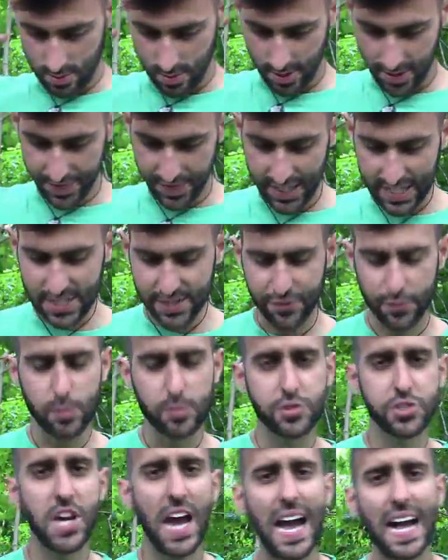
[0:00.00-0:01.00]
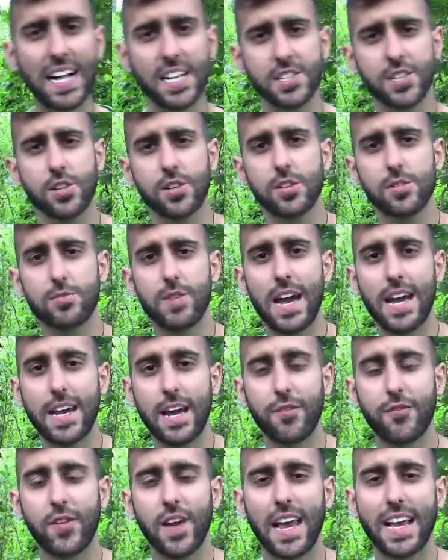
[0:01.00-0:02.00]
things from childhood, right? I
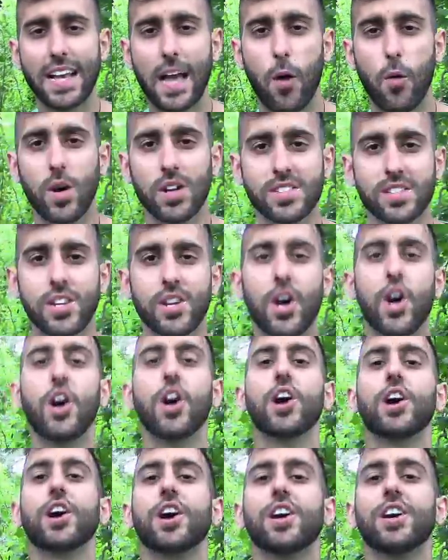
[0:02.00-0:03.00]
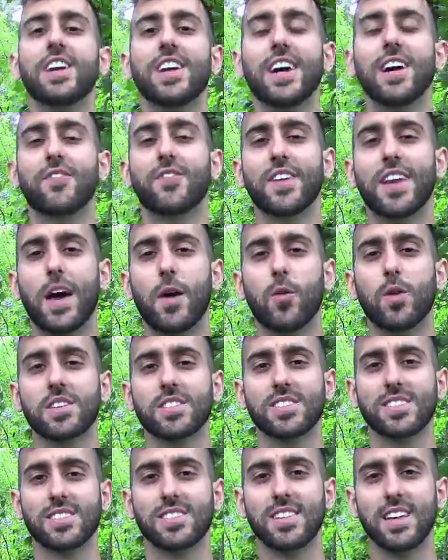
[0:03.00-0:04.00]
feel like I wasn't heard enough, and I
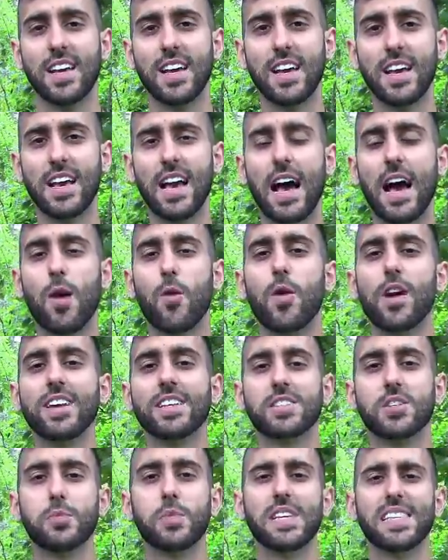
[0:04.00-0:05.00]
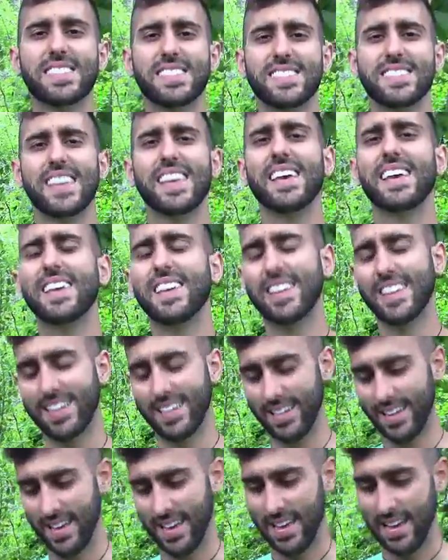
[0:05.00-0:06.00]
wanted to be seen
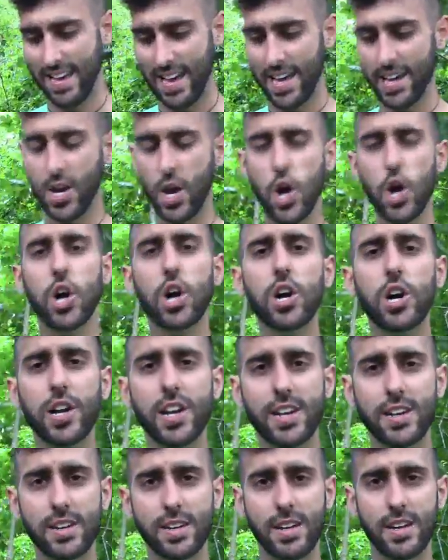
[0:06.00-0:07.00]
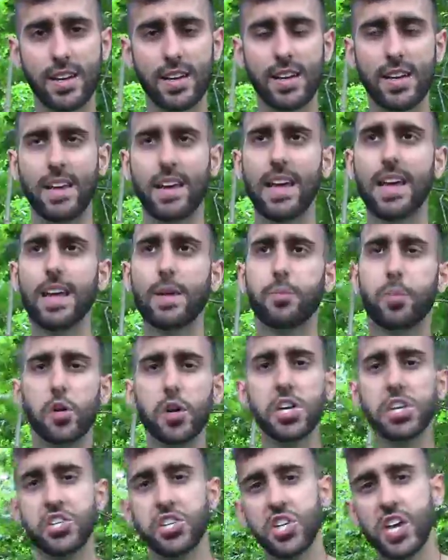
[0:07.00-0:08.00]
and heard and
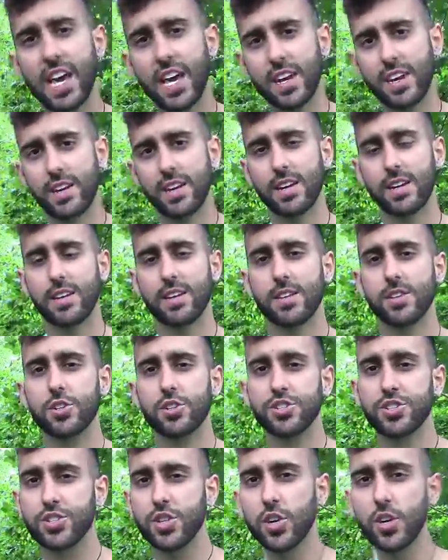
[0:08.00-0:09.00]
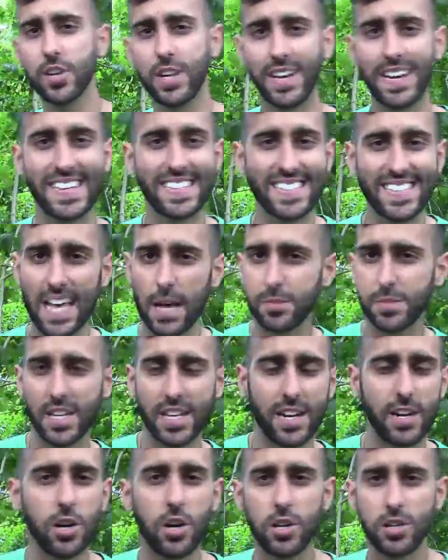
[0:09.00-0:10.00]
appreciated and understood and accepted
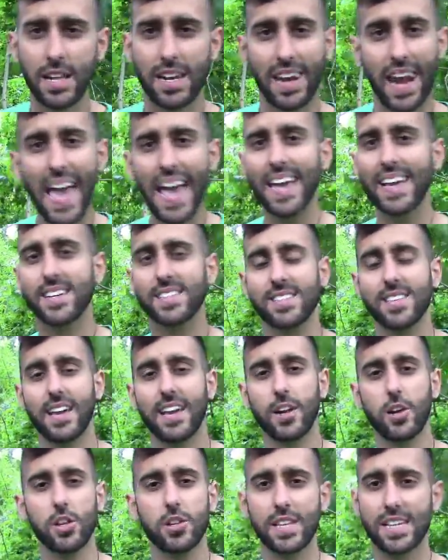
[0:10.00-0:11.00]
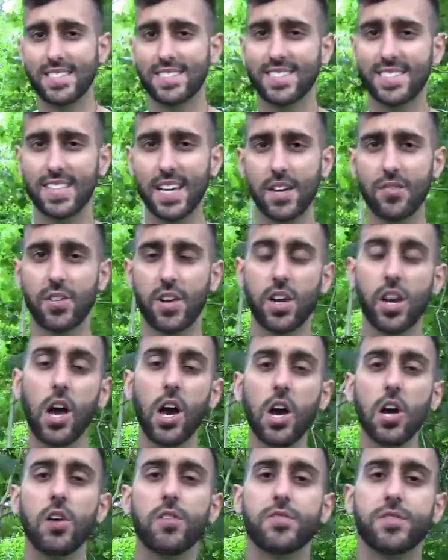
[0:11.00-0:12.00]
and all and liked and all that stuff and
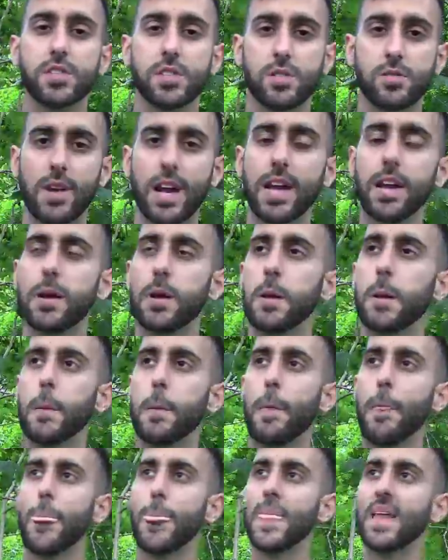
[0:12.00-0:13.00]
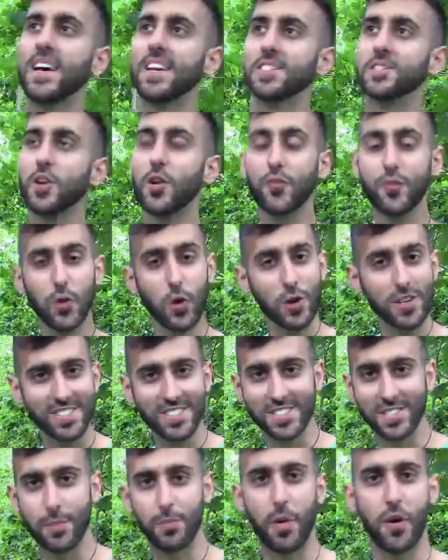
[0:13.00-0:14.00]
loved, right? So of course
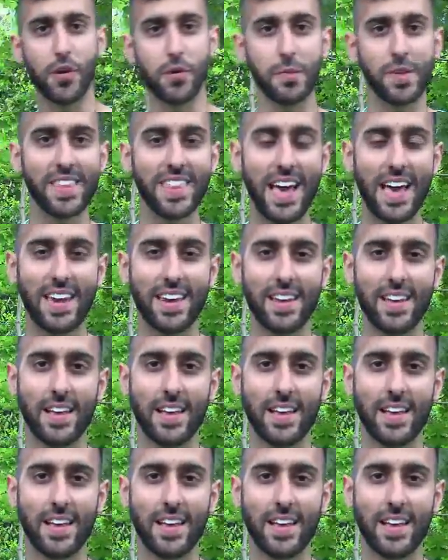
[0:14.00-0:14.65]
there's a part of me that